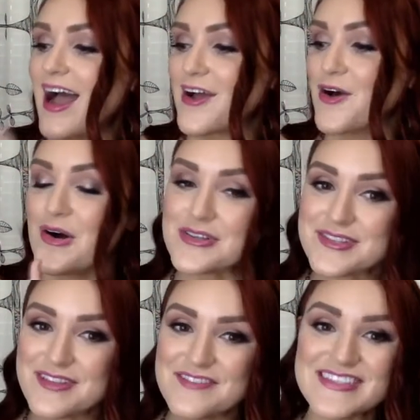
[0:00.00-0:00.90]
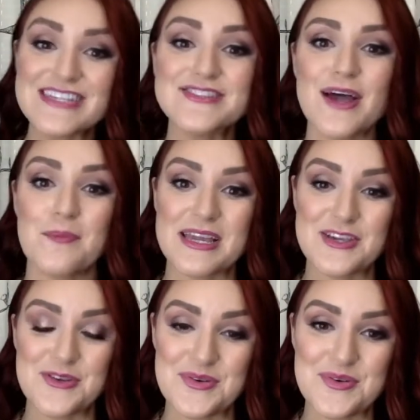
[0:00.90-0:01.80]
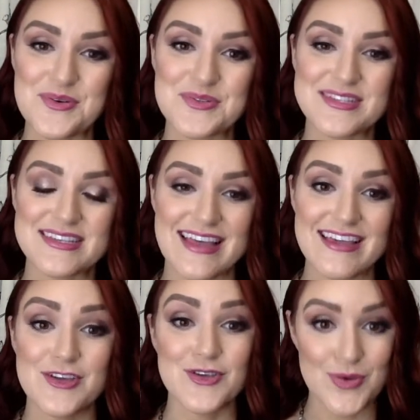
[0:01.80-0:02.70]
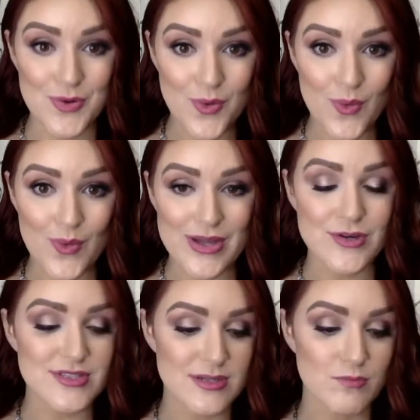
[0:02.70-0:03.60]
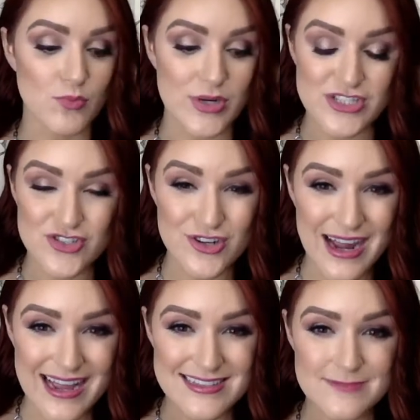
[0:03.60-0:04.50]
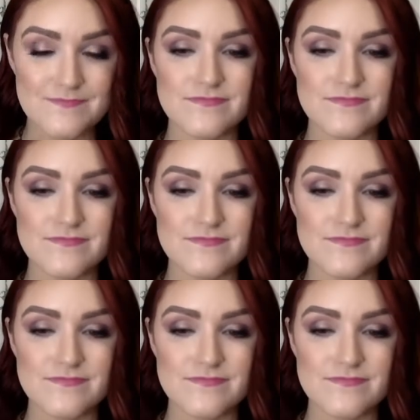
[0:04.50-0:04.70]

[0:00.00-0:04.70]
I also love to use it on my cuticles, like a cuticle oil to moisturize.